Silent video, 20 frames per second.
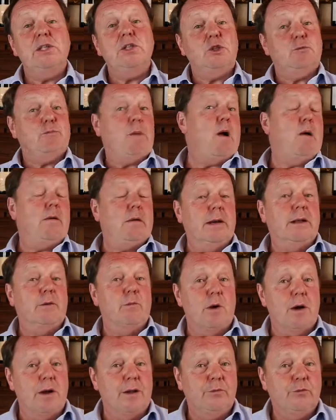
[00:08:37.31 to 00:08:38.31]
sparkling
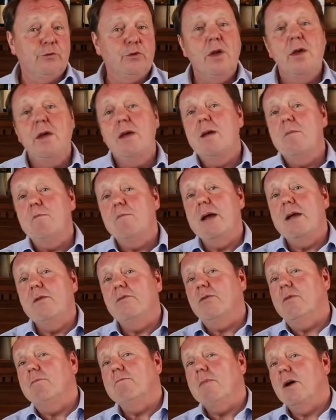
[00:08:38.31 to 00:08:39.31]
wines made
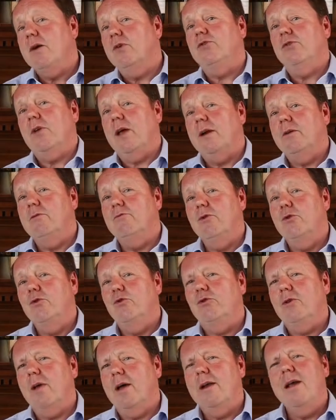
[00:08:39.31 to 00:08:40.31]
from Marsanne and
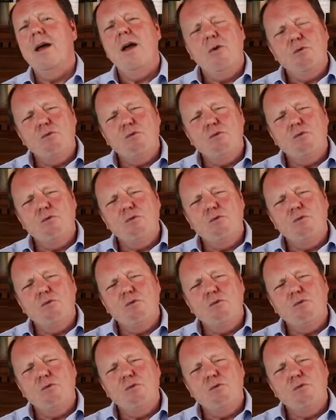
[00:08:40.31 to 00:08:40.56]
Roussanne.